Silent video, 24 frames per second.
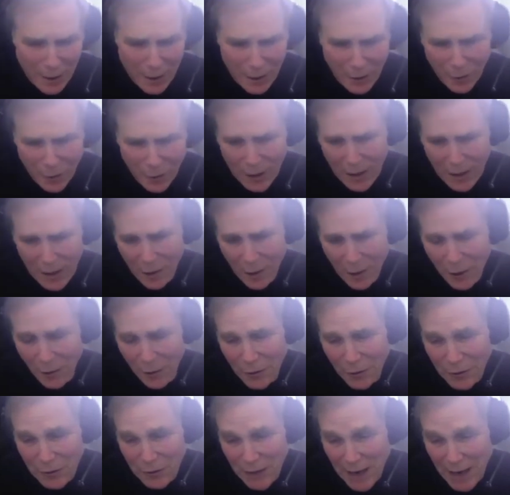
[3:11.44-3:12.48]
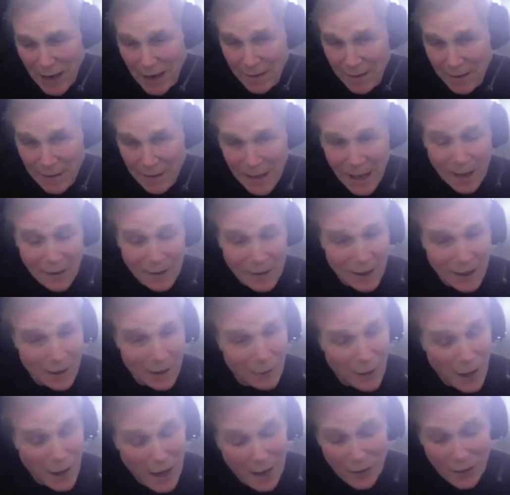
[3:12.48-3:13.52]
You're getting all these ads. Not that a
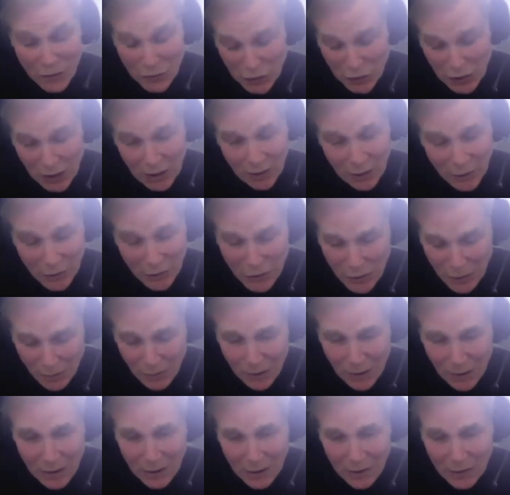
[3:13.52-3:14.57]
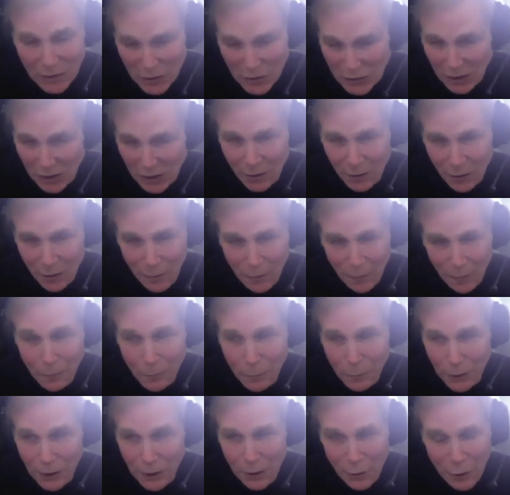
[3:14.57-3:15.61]
lot has changed. I mean, it's still
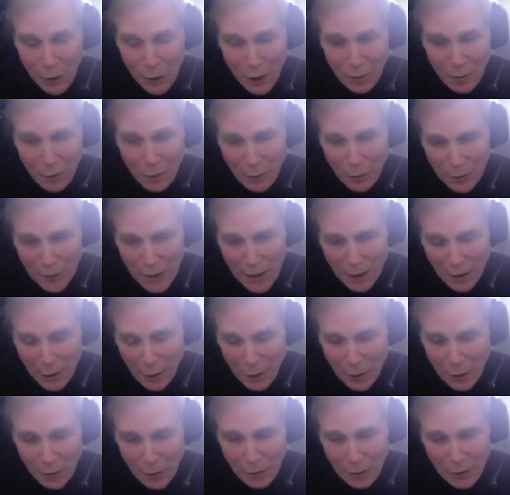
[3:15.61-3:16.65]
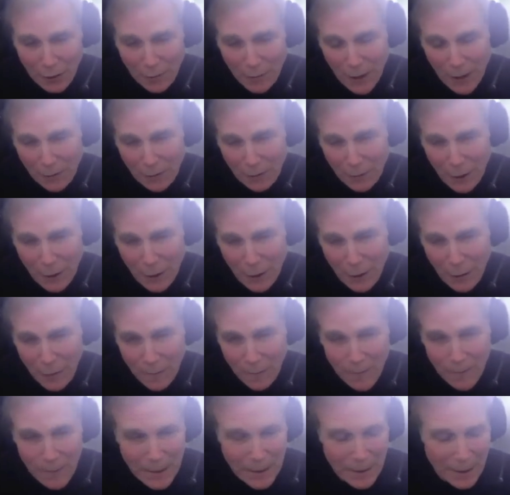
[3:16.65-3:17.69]
pretty horrible. Now you're hearing about you know
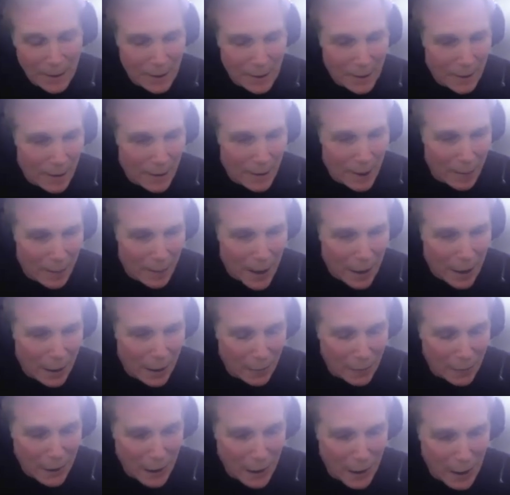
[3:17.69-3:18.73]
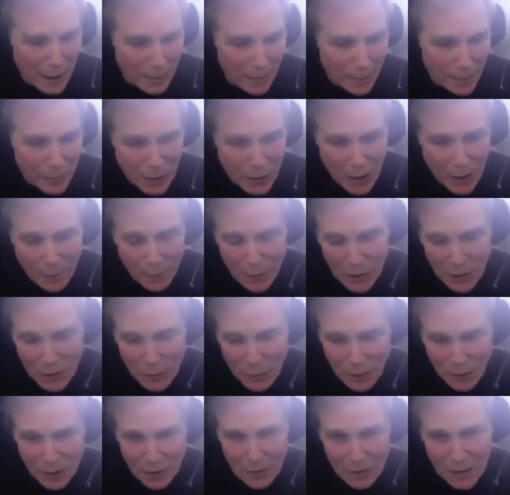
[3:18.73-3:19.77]
about um, companies
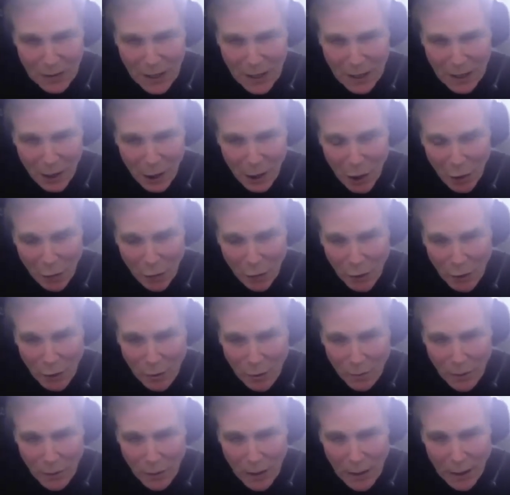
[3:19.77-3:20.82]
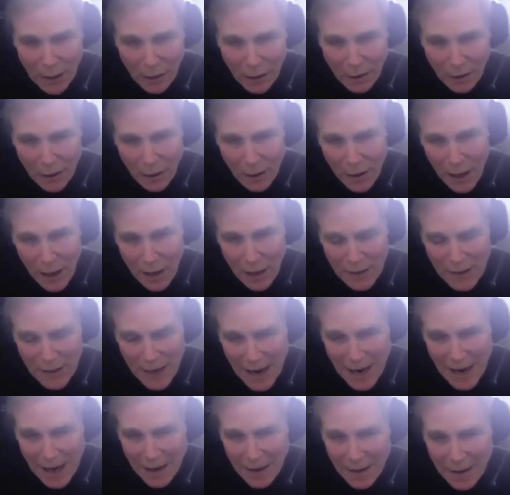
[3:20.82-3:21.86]
being taken over by uh,
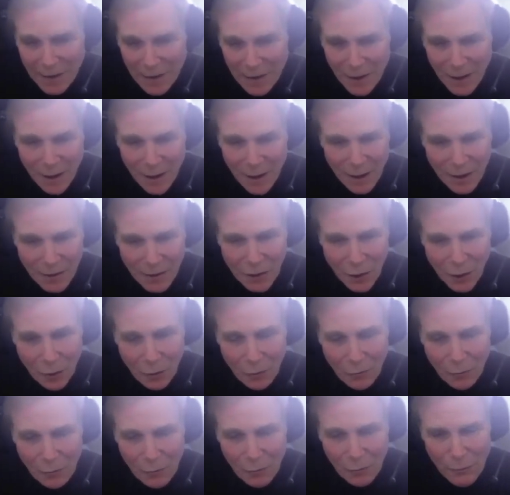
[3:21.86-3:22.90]
attacks. So